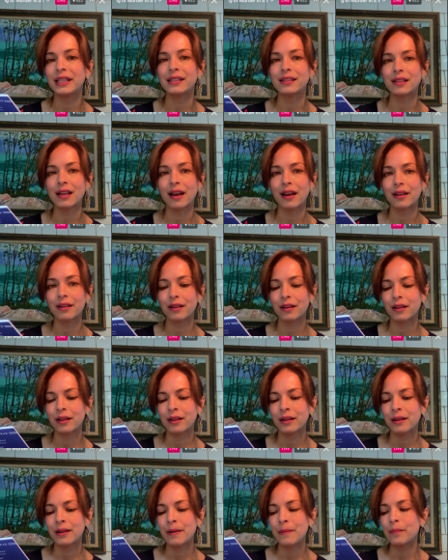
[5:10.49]
he said,
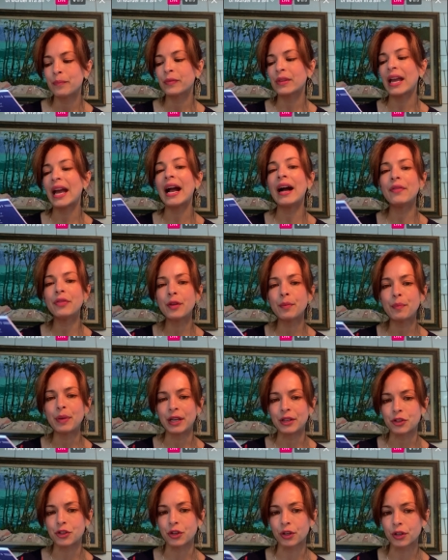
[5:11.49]
and the
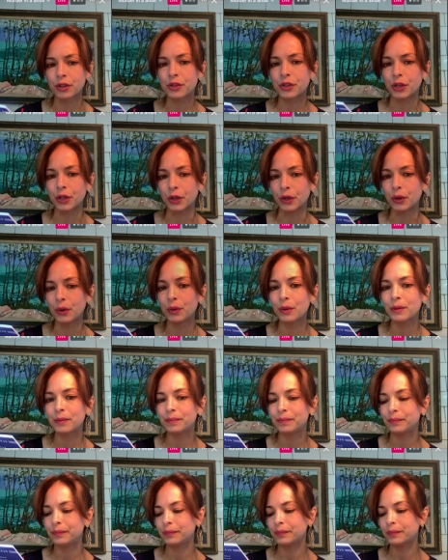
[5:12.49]
pitcher, too.